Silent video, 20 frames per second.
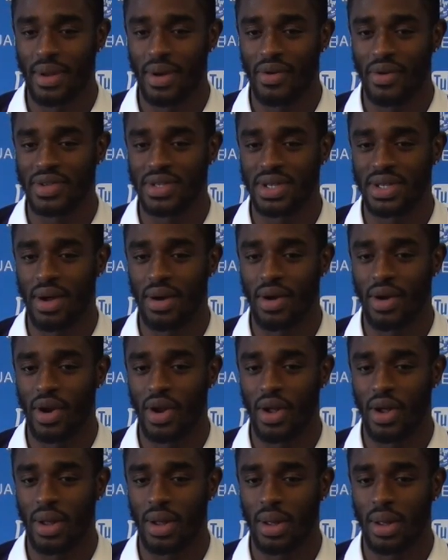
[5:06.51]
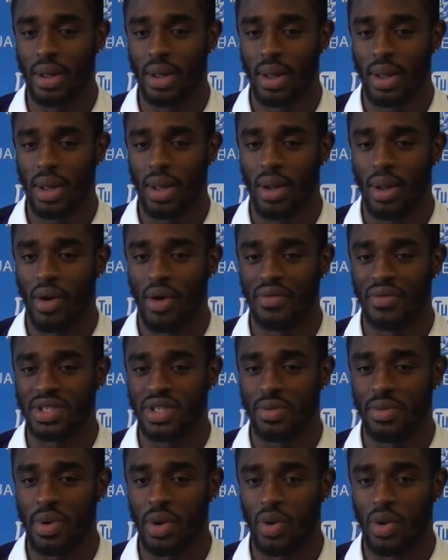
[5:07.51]
Obviously, I'm gonna
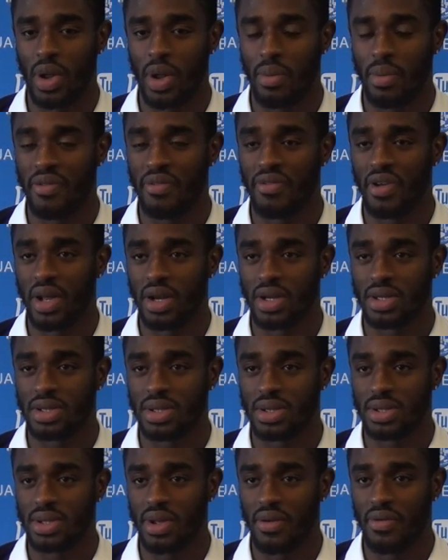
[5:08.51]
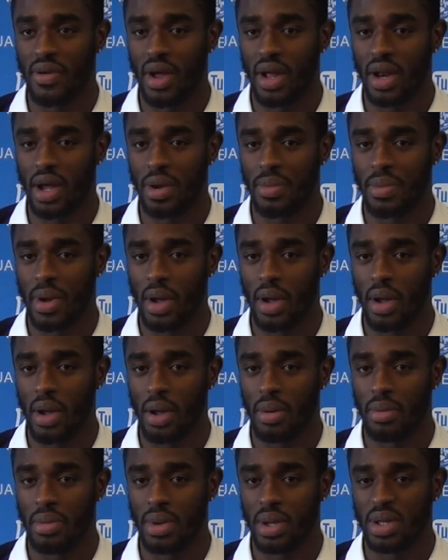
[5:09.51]
build up my fitness and stuff like that.
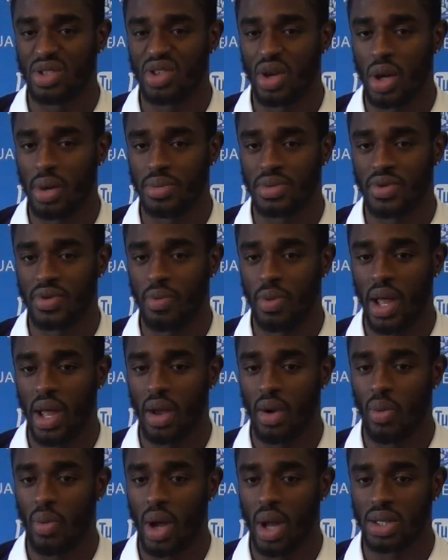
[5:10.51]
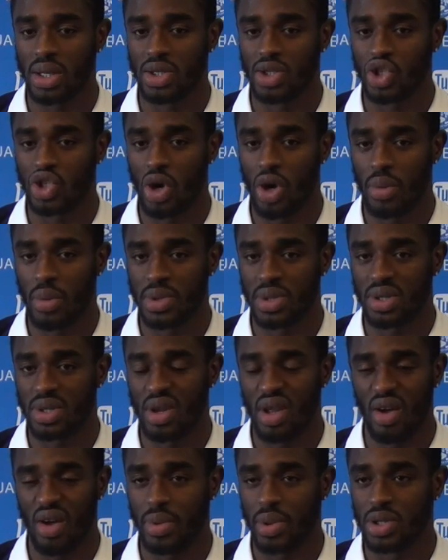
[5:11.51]
But in terms of playing wise and sharpness
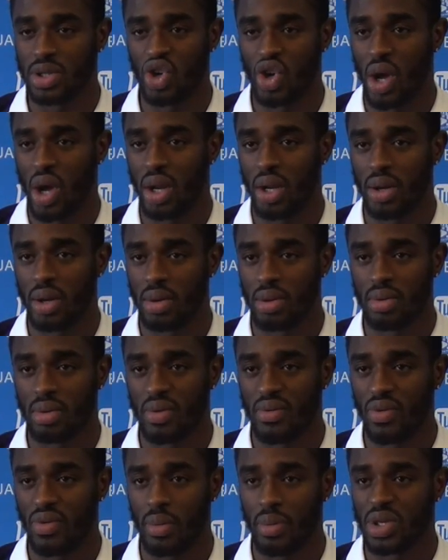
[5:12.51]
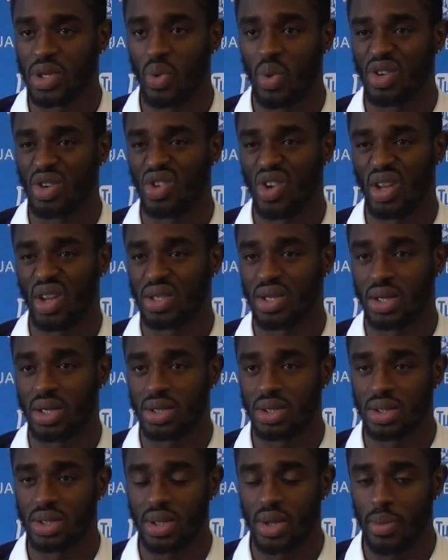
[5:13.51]
and that, I've been training. I've not missed one training
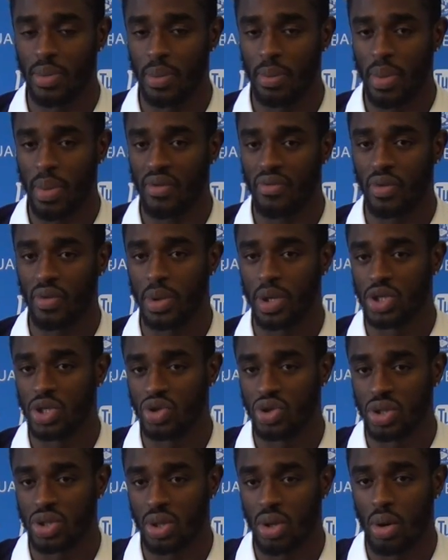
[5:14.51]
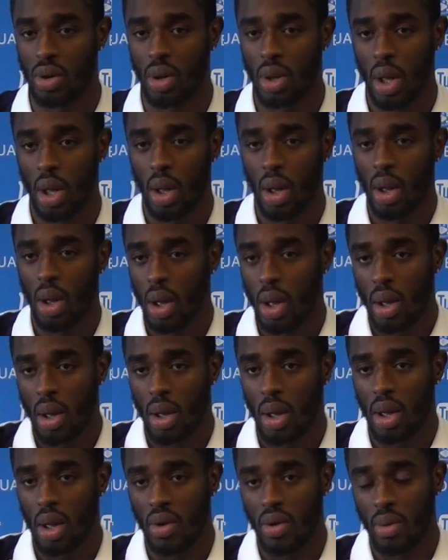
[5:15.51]
session since I've been back from injury. So
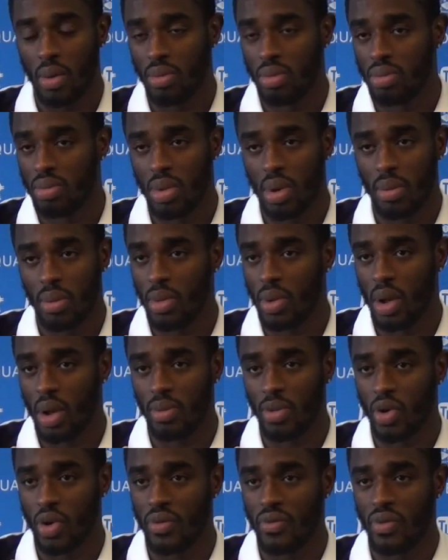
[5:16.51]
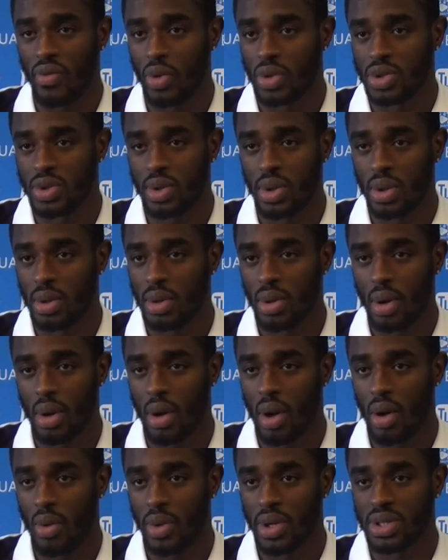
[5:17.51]
yeah, I'm looking forward to it. I
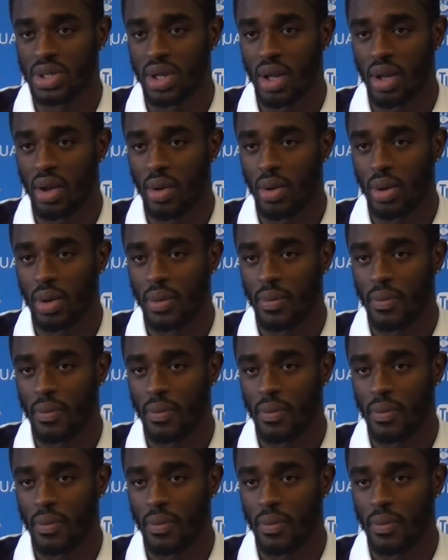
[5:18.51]
can't wait to get going.